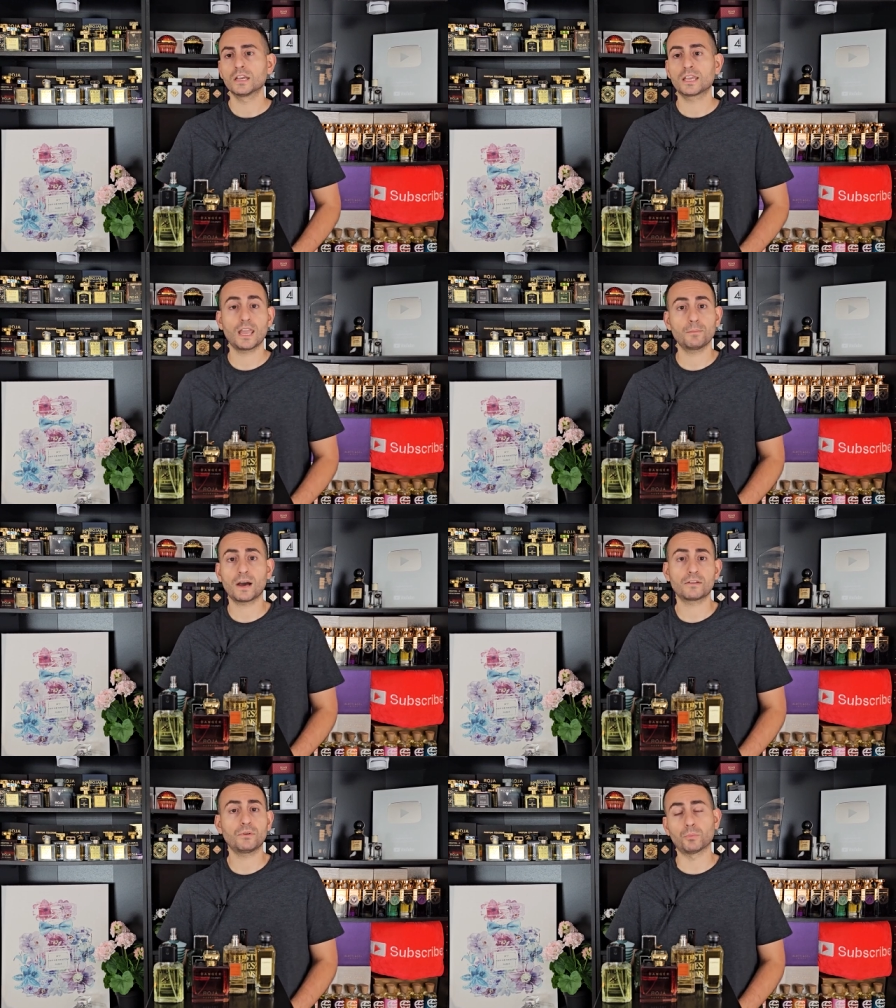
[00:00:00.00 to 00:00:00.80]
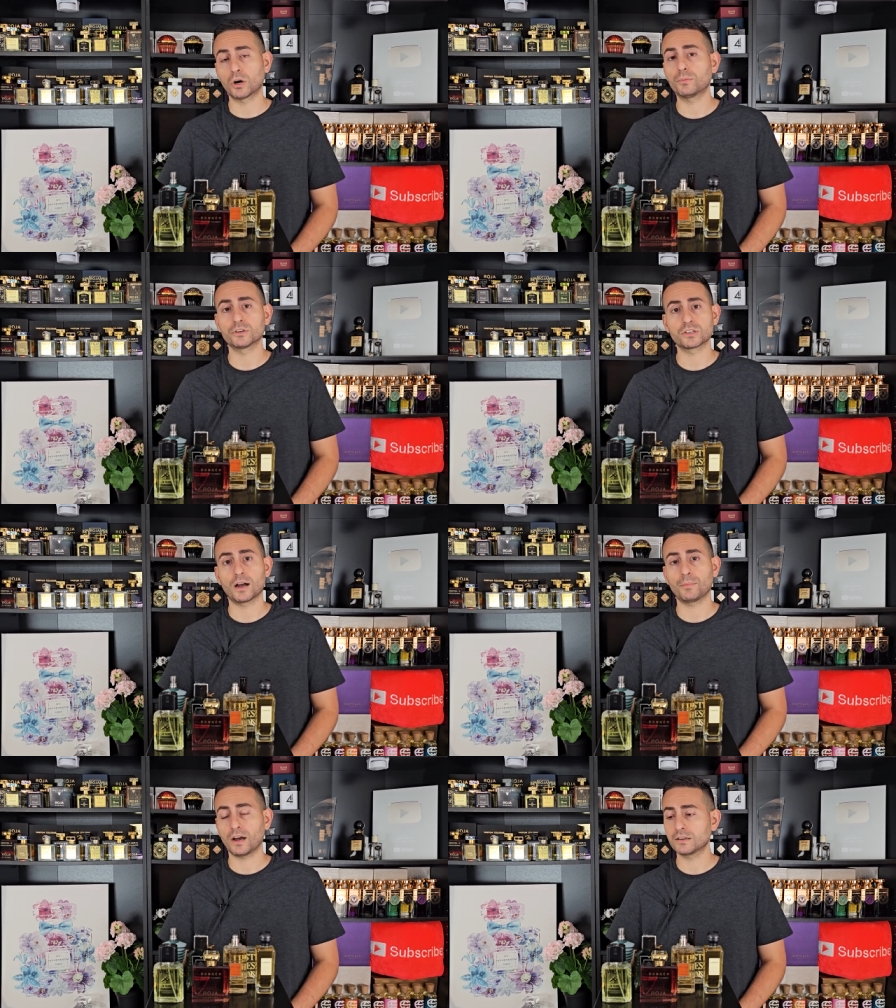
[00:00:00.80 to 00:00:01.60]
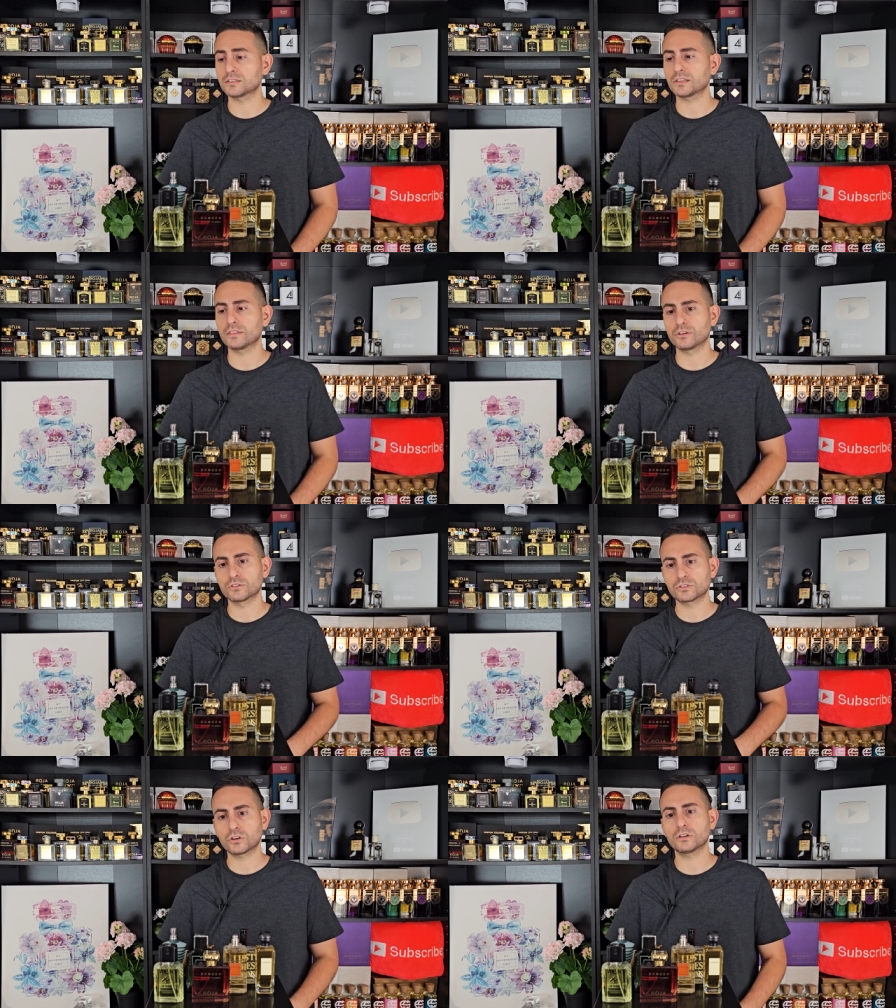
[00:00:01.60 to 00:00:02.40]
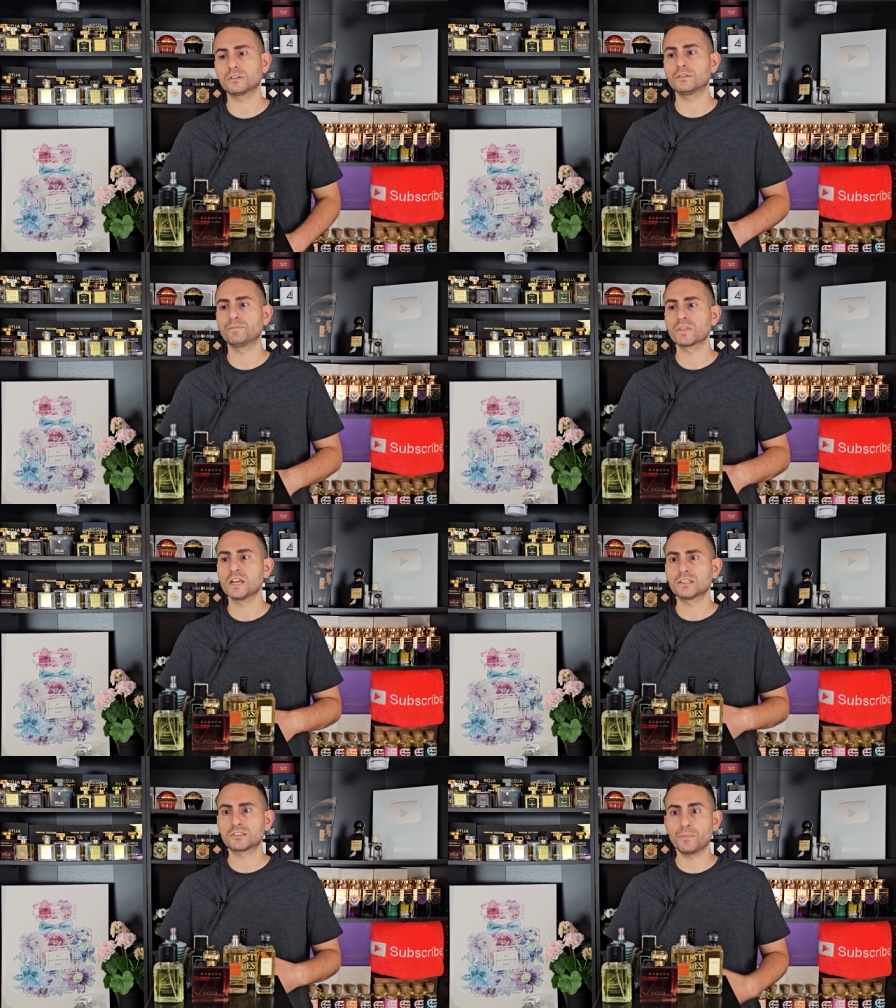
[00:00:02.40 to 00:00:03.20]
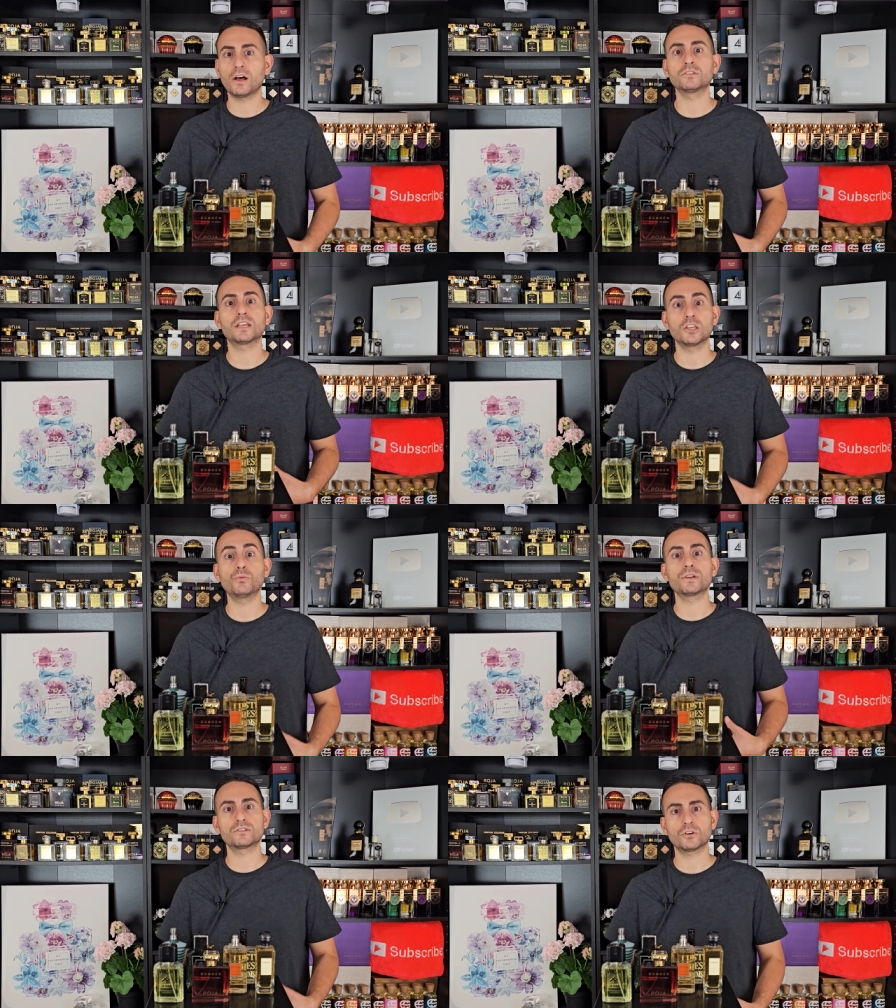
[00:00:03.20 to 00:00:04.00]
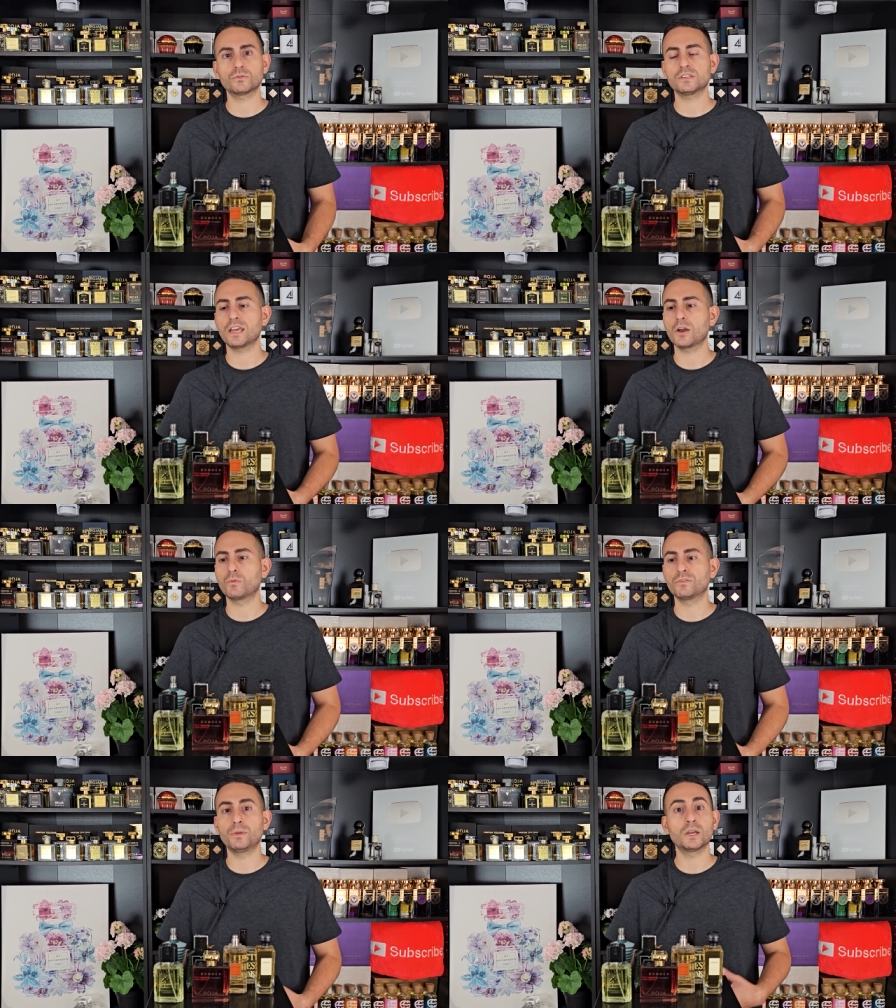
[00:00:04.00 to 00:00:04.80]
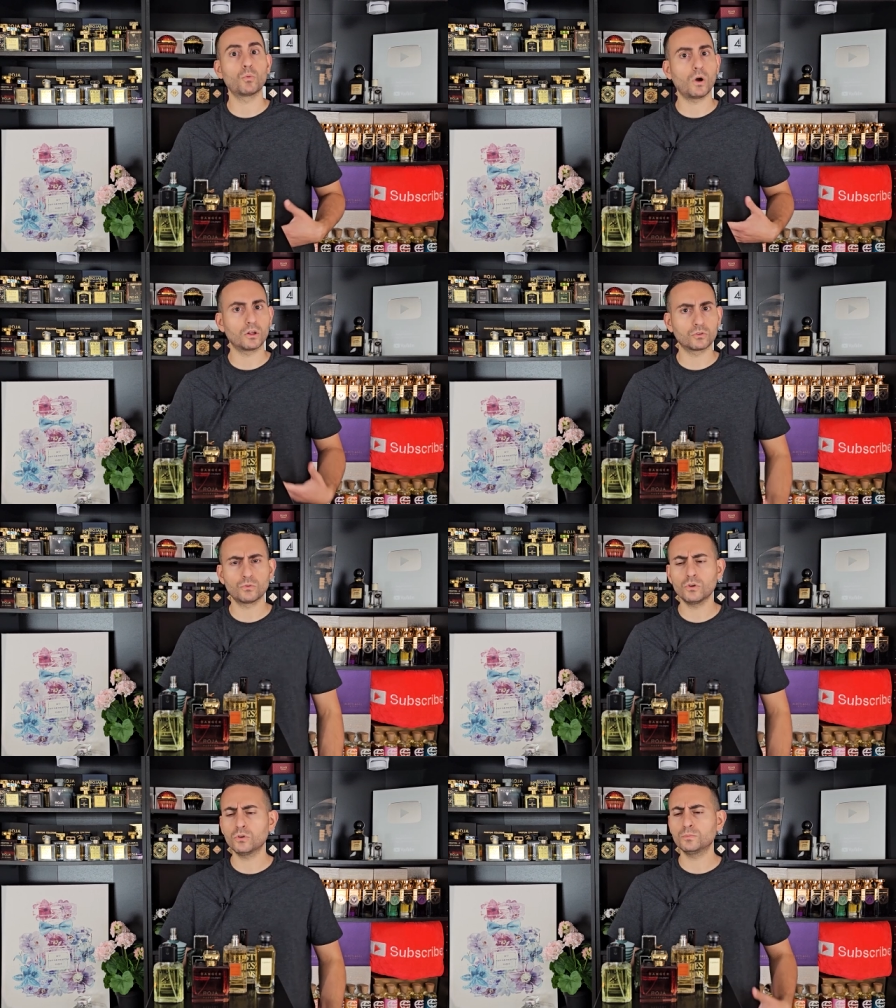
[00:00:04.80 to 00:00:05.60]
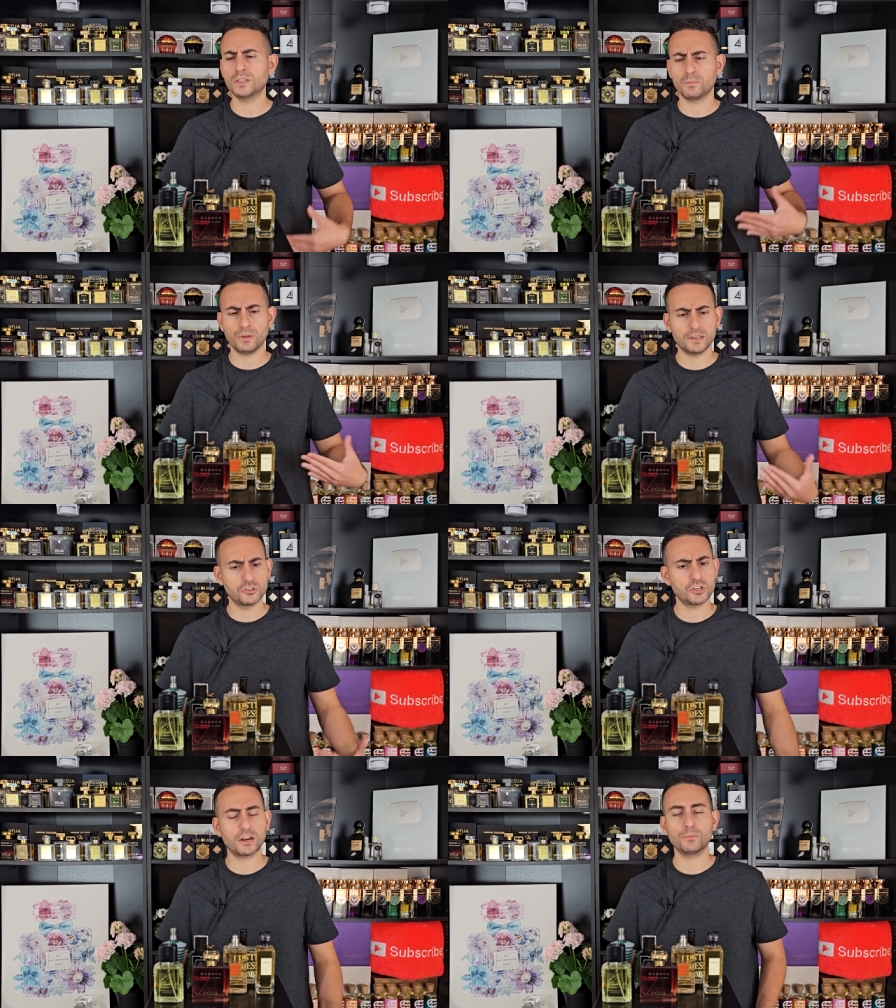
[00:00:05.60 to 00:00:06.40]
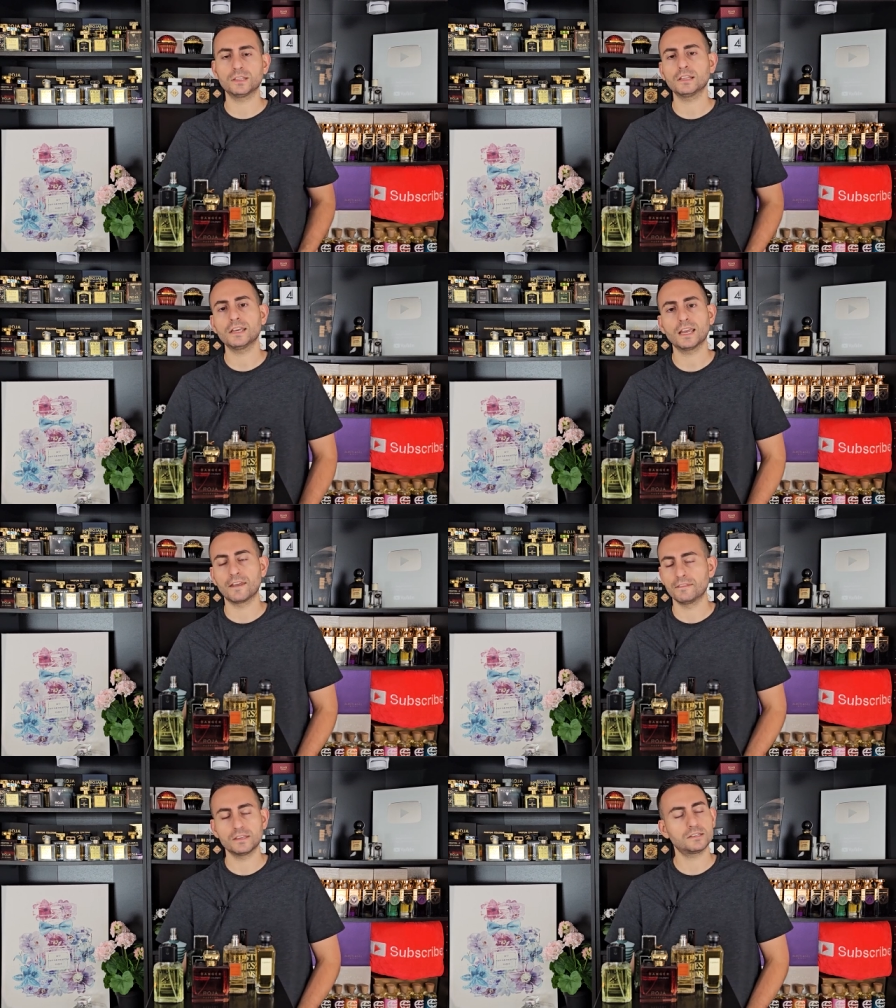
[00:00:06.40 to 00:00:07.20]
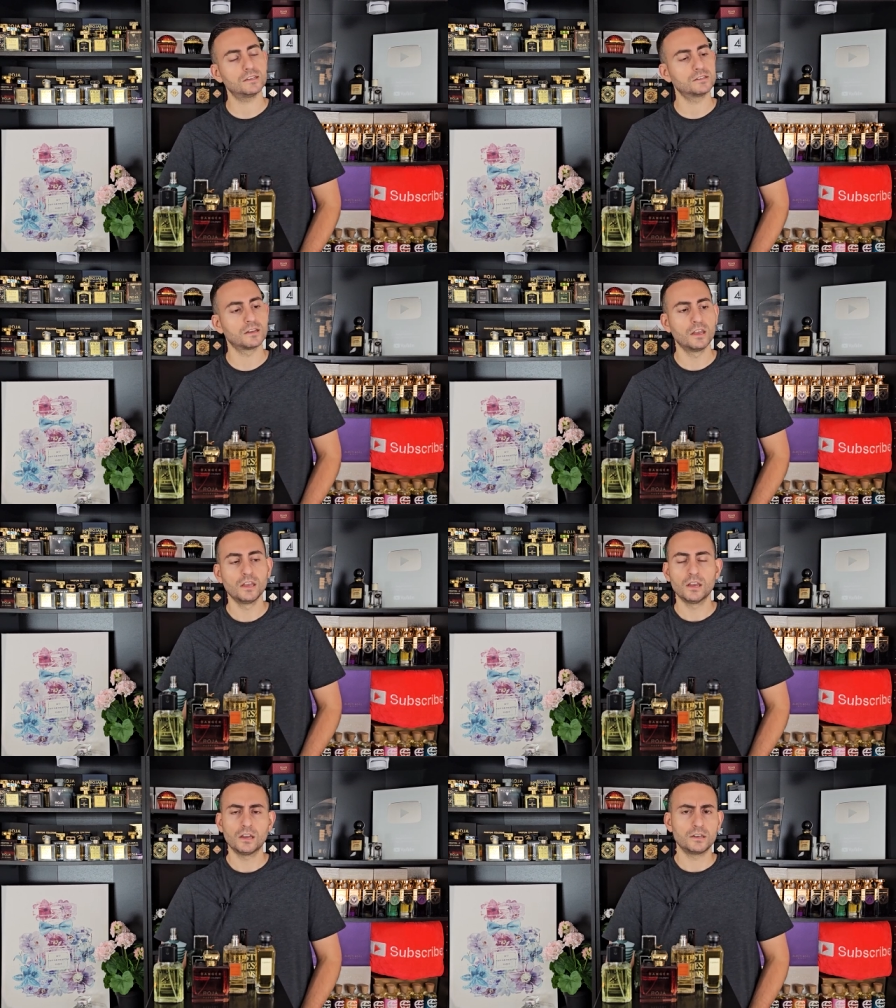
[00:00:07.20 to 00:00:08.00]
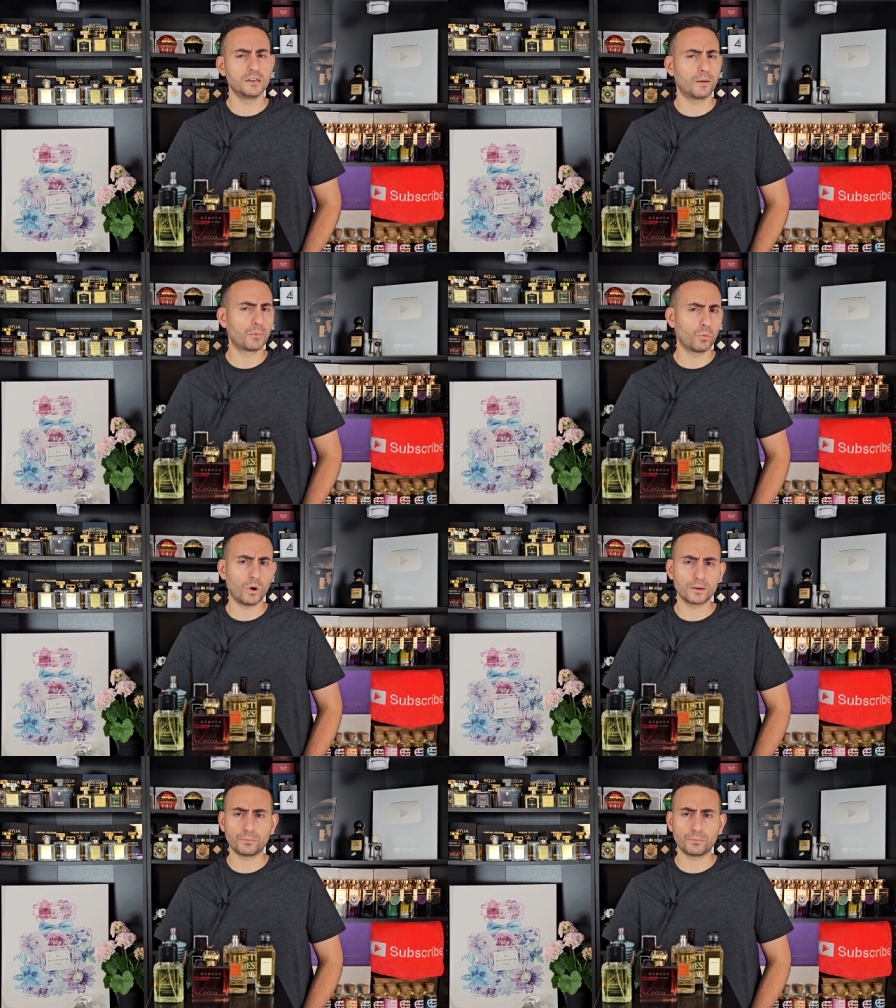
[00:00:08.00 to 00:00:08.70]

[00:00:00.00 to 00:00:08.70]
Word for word: came out of a barbershop. Honestly, there's certain smells that you would associate with being well-groomed and being gentlemanly, and this is number one.